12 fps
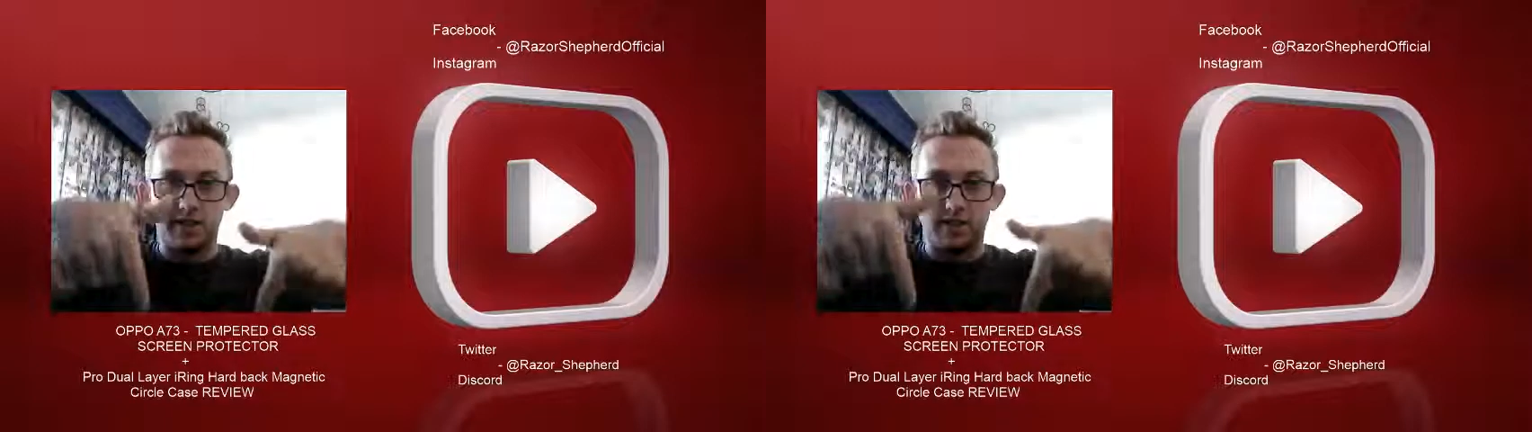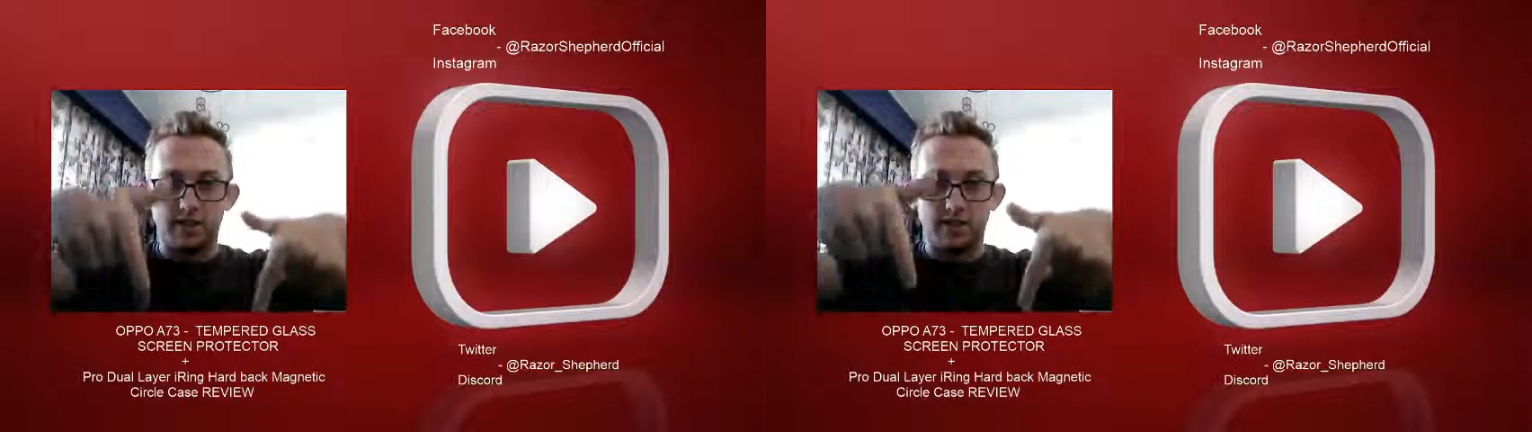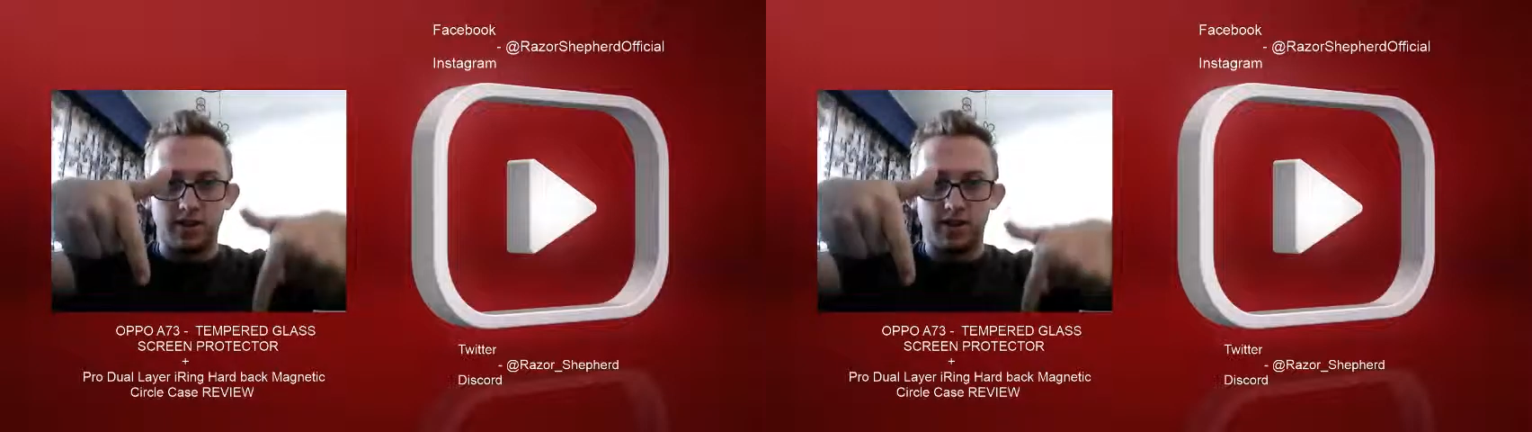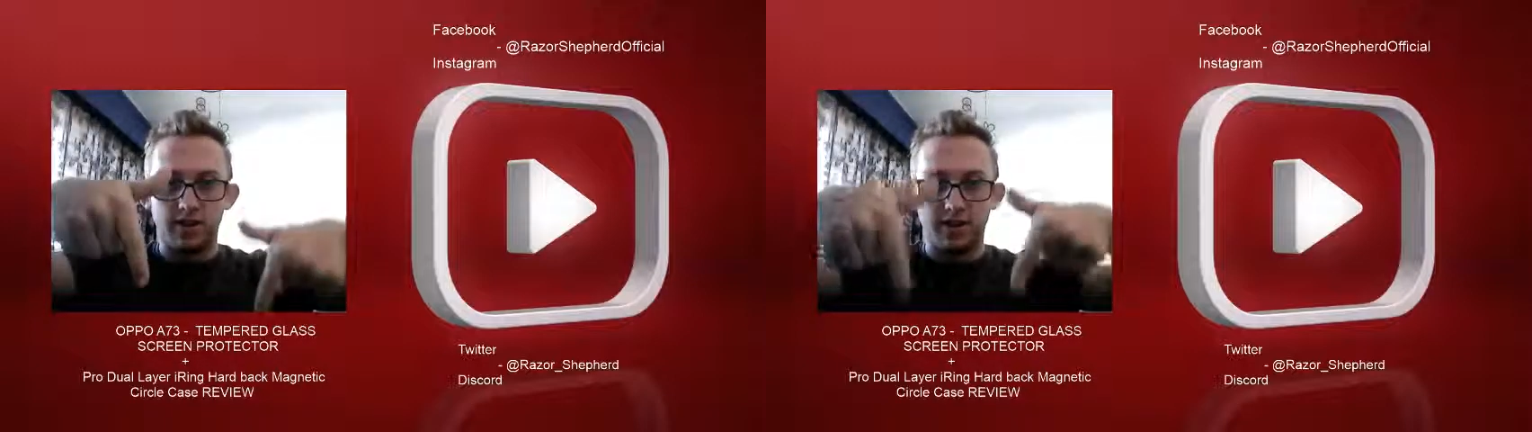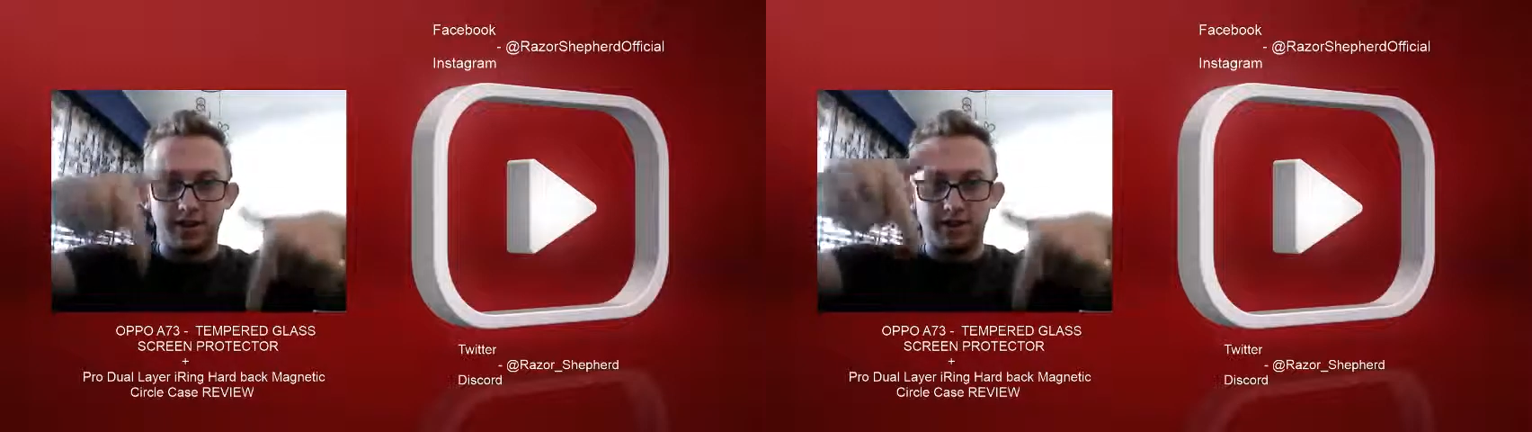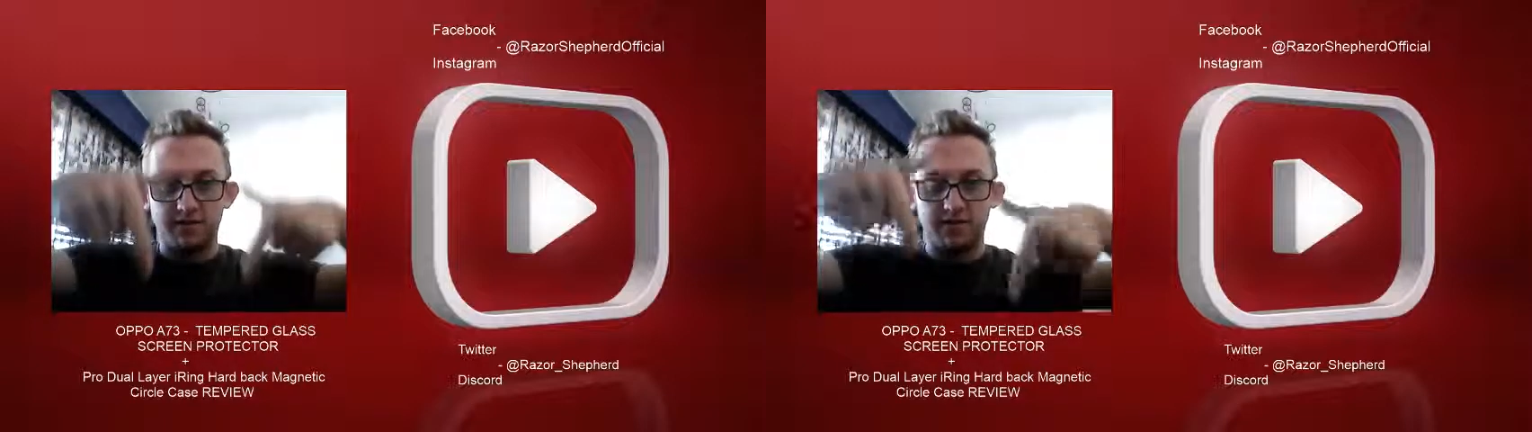right
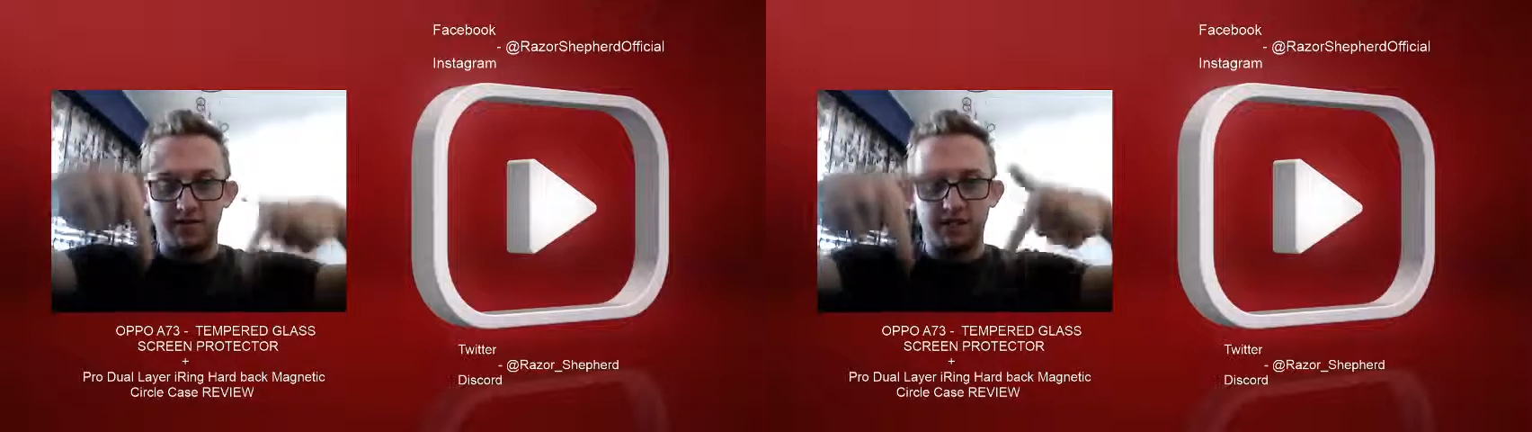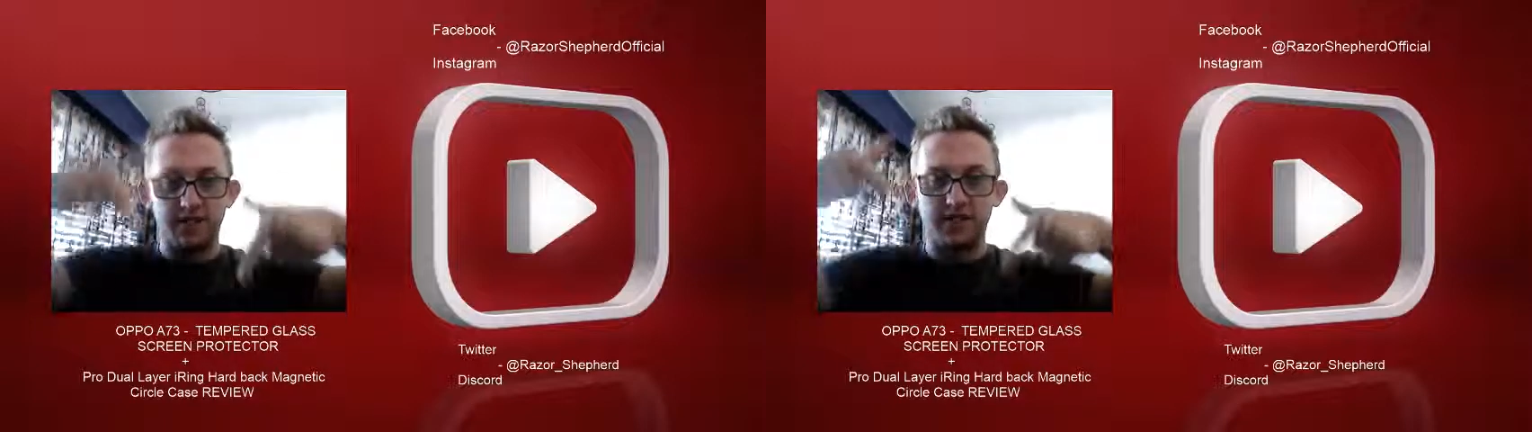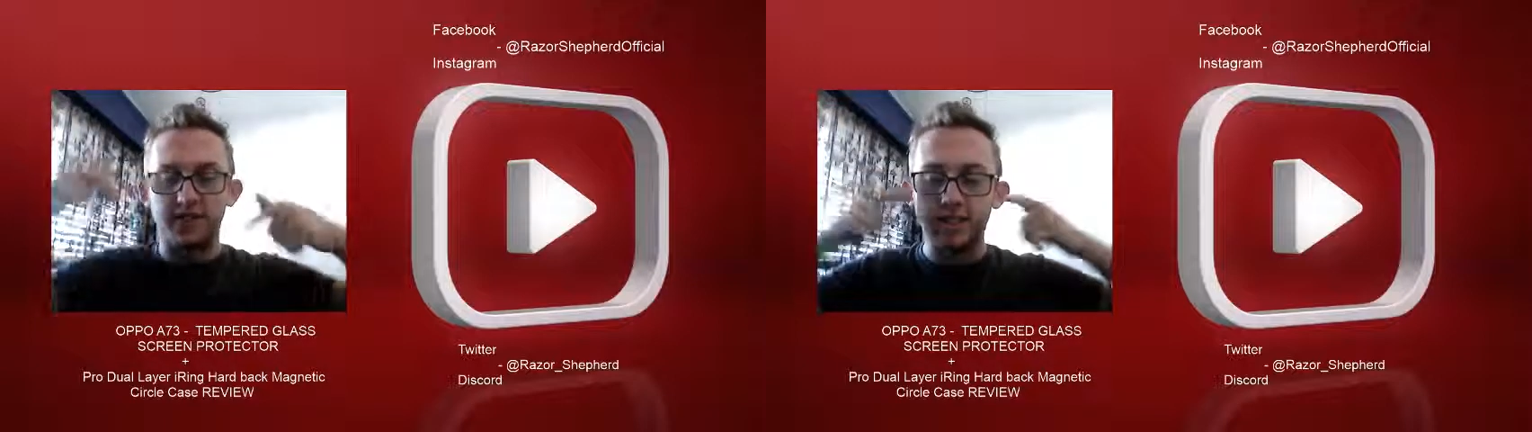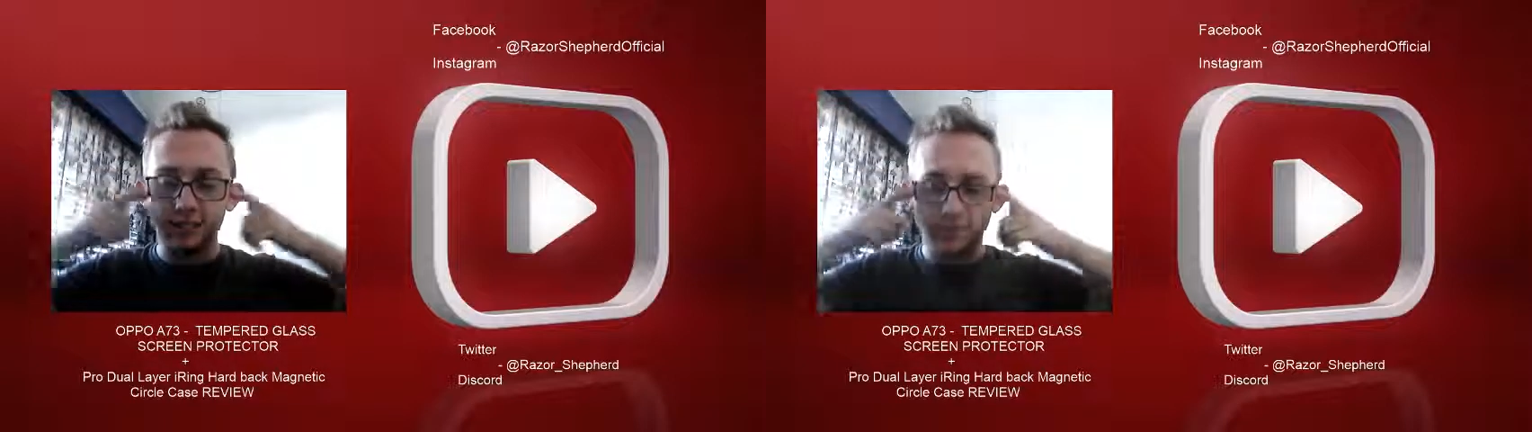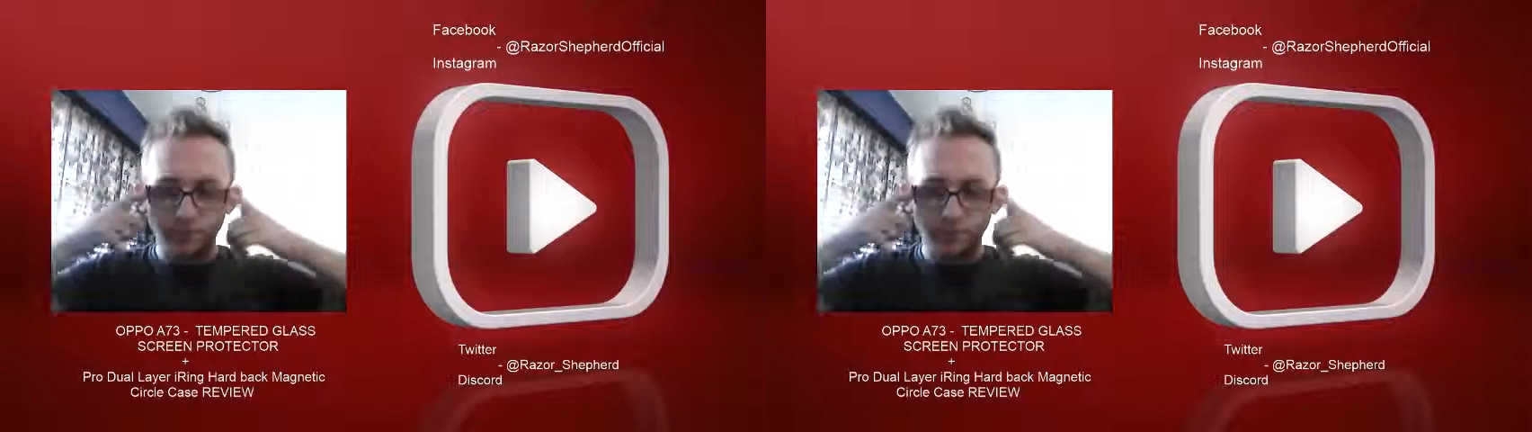around there,